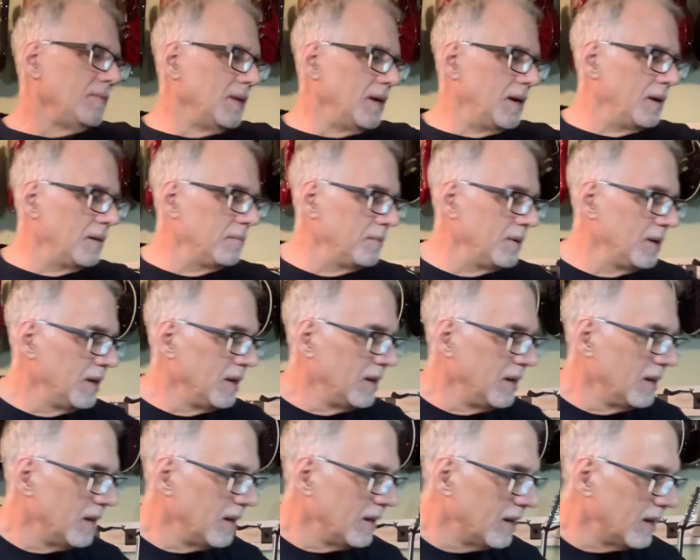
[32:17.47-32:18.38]

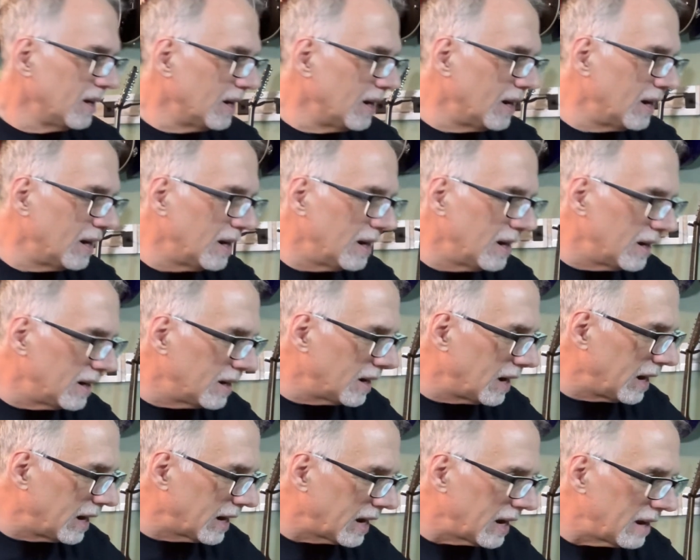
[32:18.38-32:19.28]

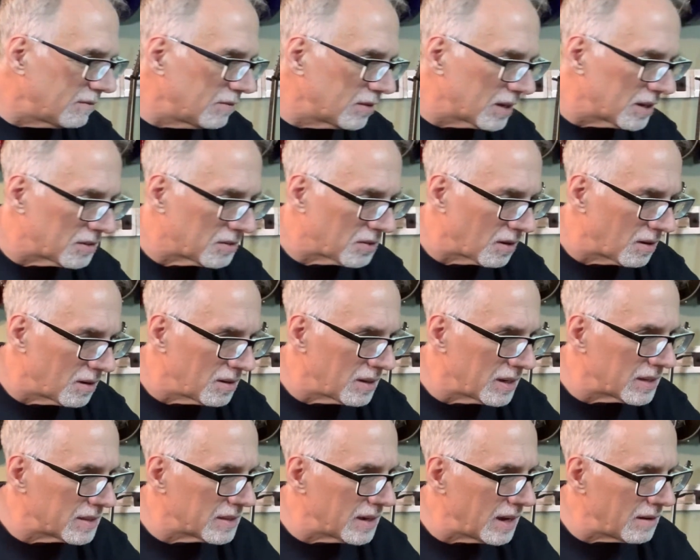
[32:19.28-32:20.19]
I have a guitar
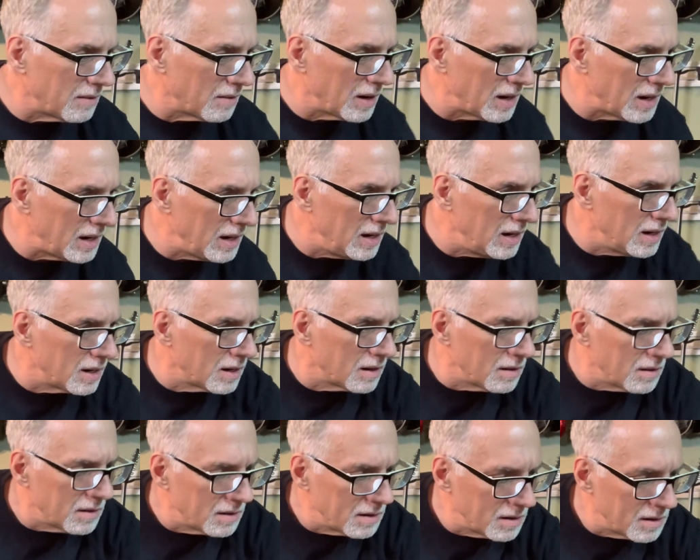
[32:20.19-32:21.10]
like that right
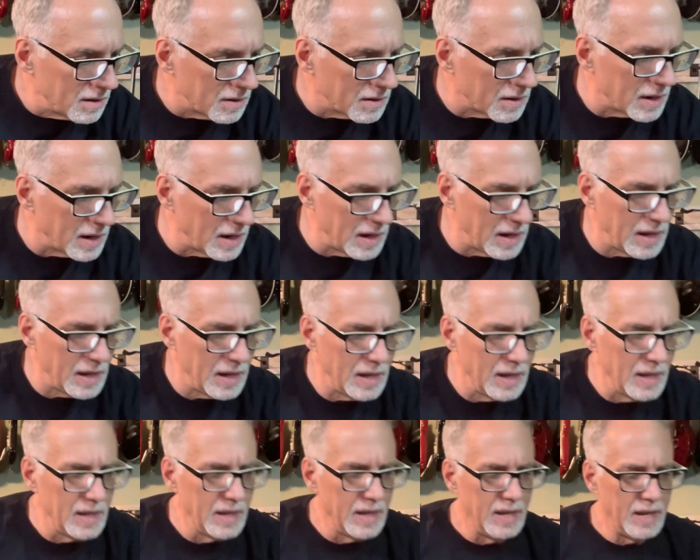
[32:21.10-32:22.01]
here, okay?
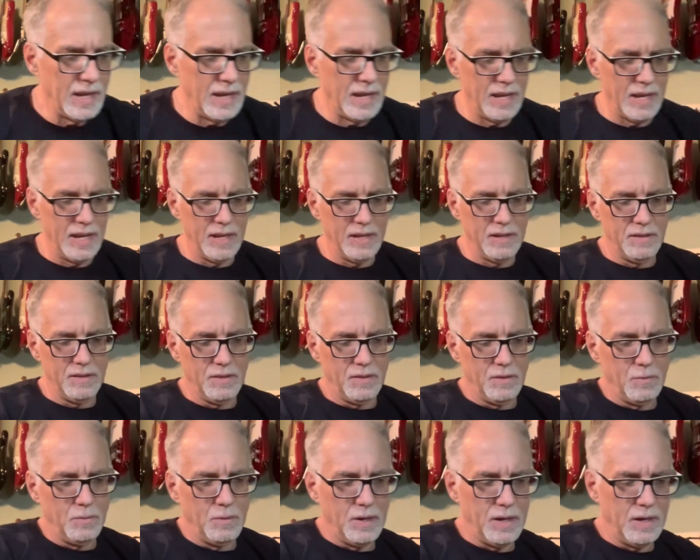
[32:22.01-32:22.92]
And
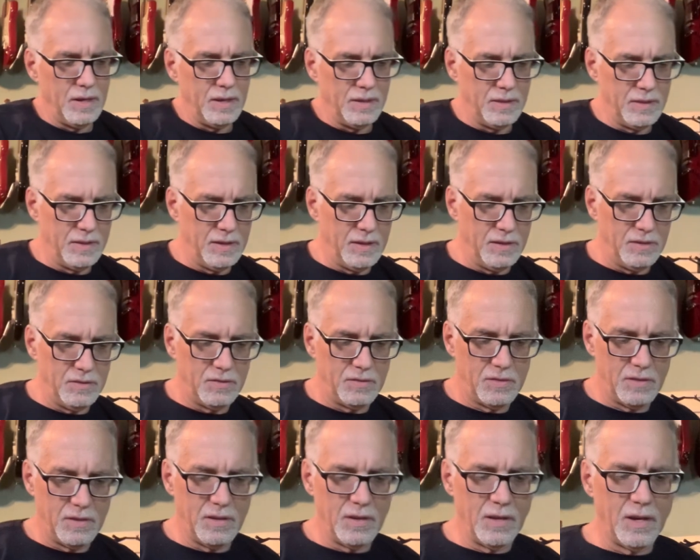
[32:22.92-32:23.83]
the way
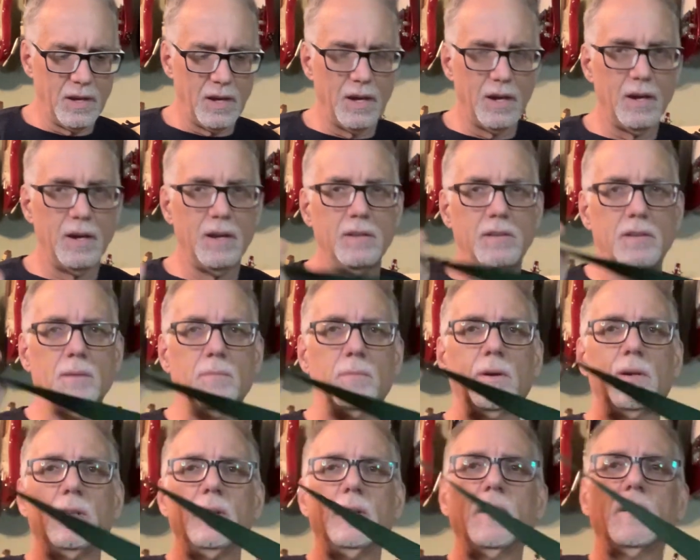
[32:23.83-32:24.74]
these
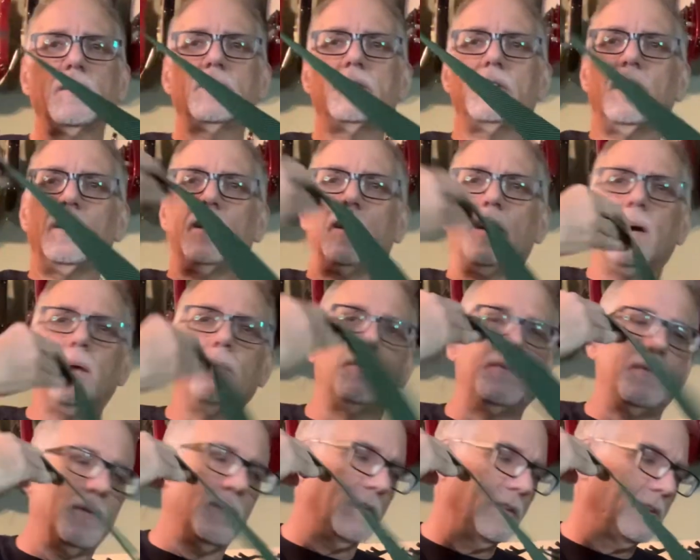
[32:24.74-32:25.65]
typically are set up,
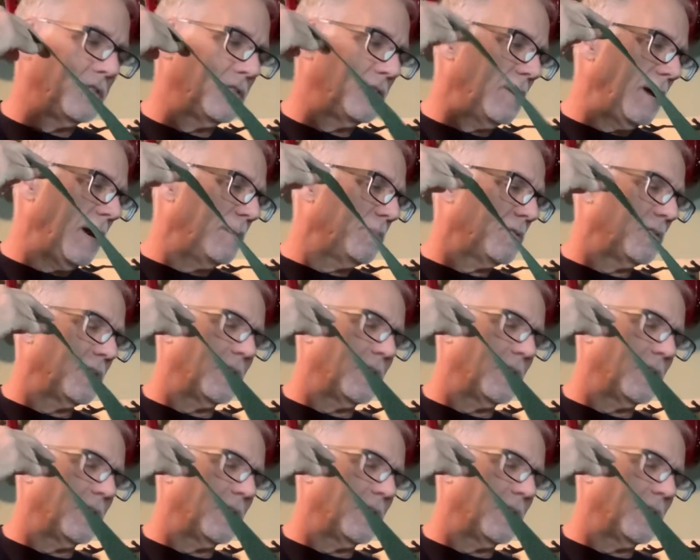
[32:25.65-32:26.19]
the straps